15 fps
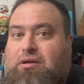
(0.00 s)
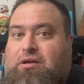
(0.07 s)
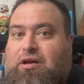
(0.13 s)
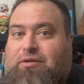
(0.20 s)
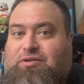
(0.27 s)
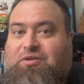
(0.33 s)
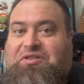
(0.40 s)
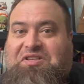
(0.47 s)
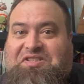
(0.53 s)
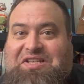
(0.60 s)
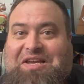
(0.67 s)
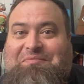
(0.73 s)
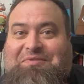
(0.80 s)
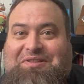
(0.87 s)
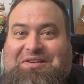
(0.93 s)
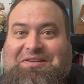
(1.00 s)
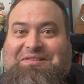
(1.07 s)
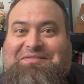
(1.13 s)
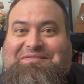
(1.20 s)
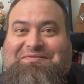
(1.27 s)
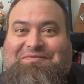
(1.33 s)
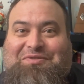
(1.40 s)
I'm doing the same
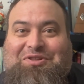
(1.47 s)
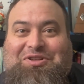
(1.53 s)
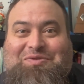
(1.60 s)
thing for the